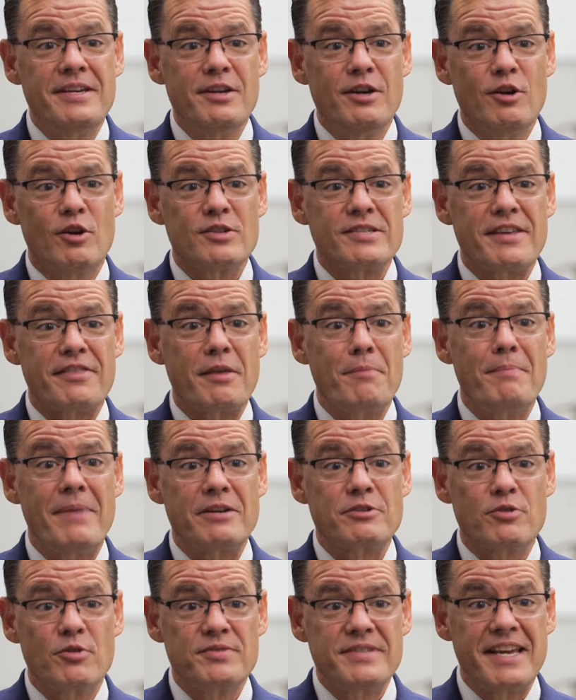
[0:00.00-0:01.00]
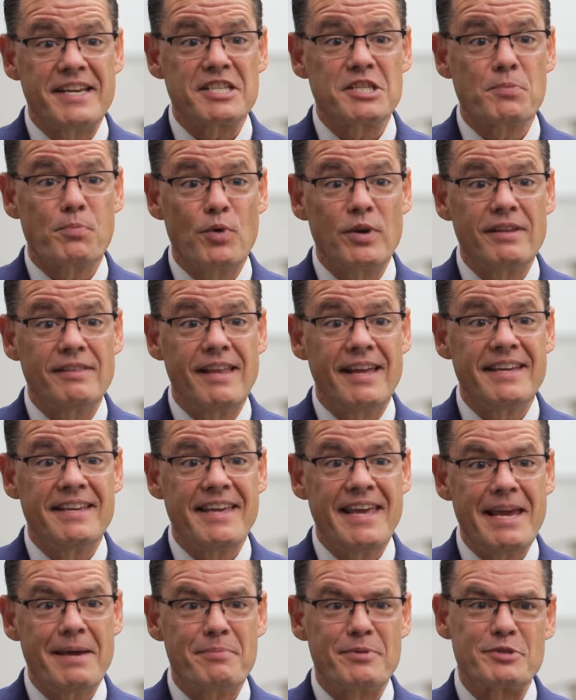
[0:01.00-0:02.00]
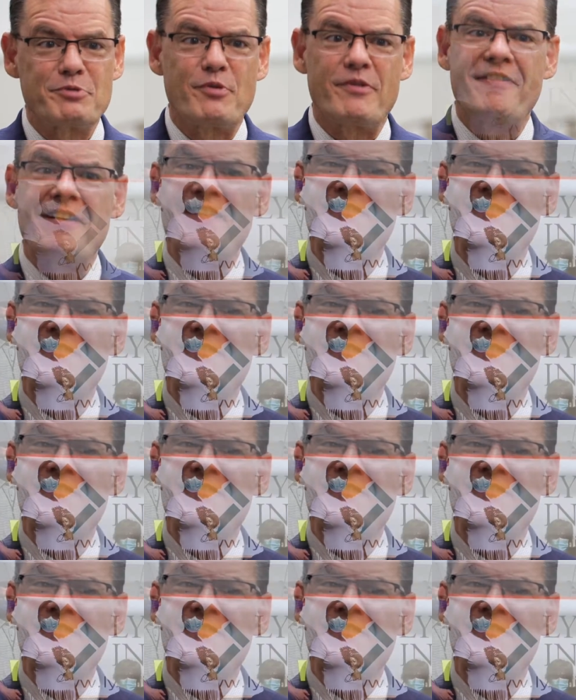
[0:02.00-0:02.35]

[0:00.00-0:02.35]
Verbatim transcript: years at the Metro Tech Spring Lake campus, we've